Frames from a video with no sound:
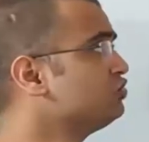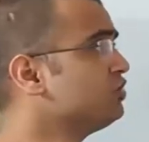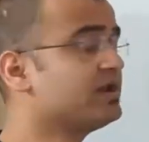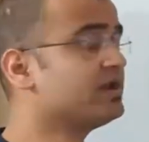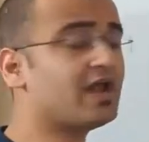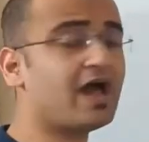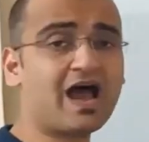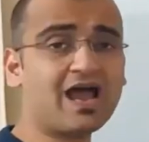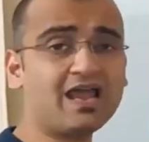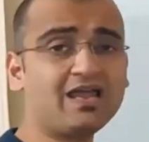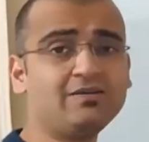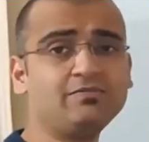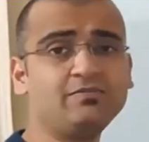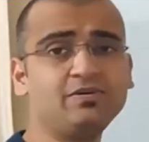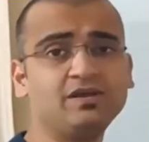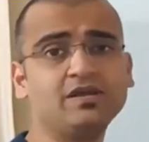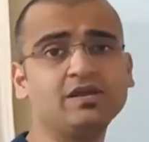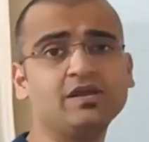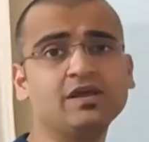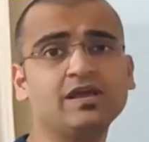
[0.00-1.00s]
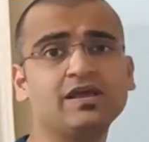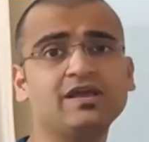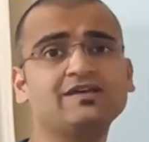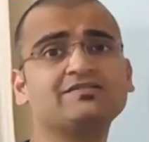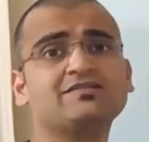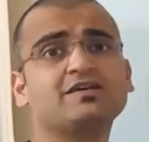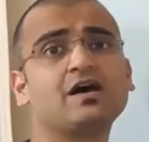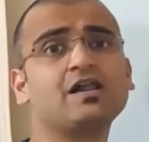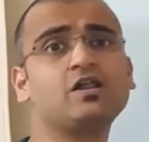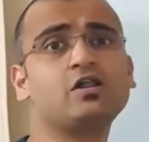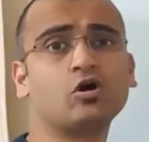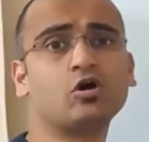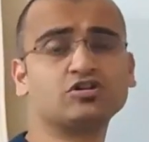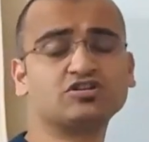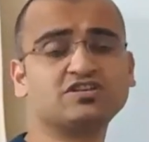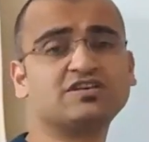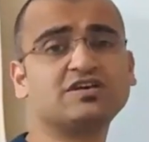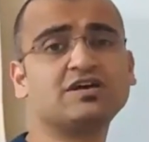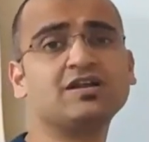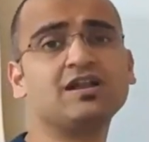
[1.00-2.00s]
So an IP is a
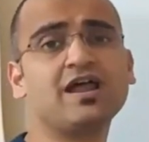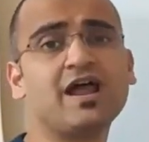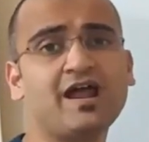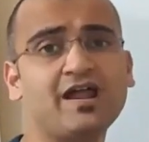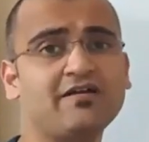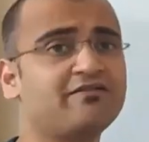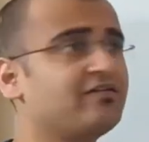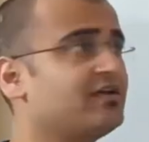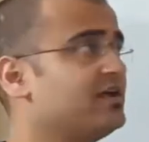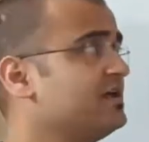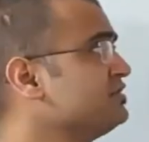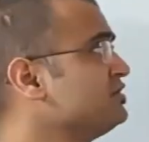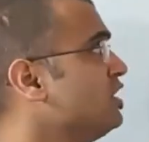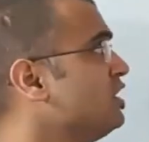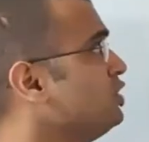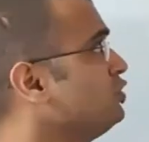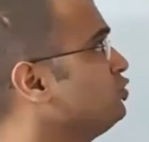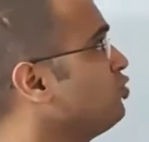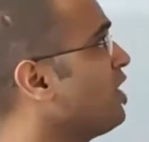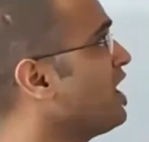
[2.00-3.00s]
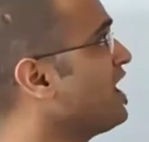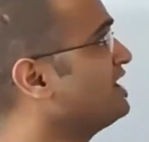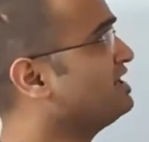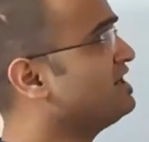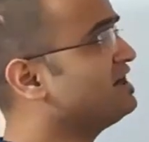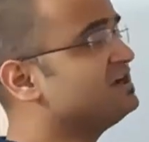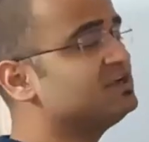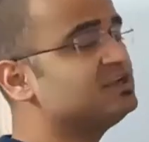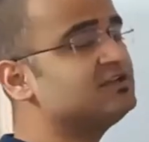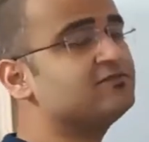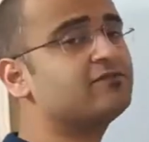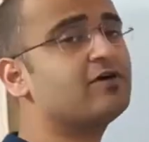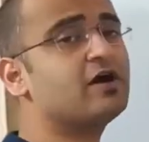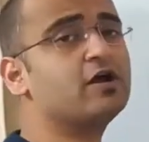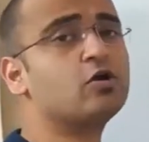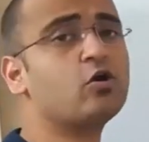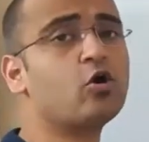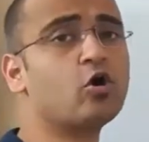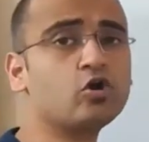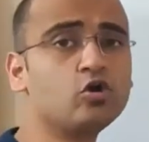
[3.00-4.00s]
logical address to
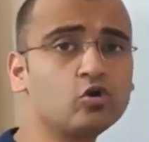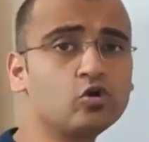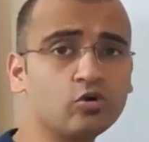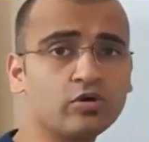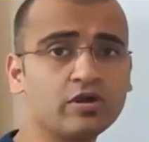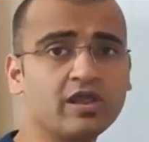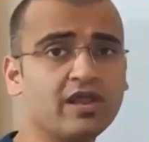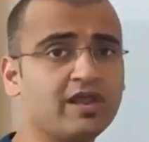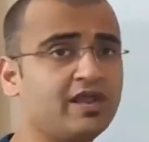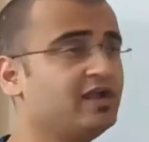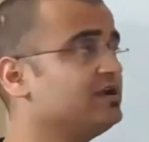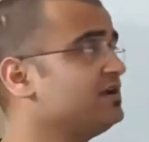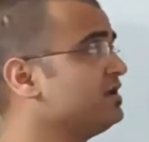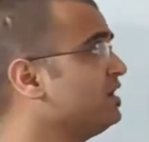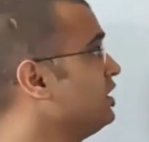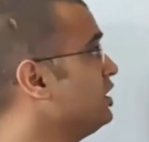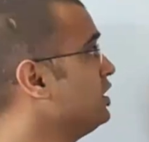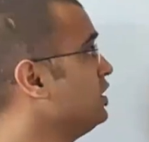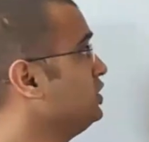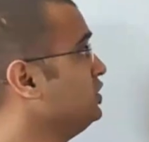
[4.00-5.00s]
identify or locate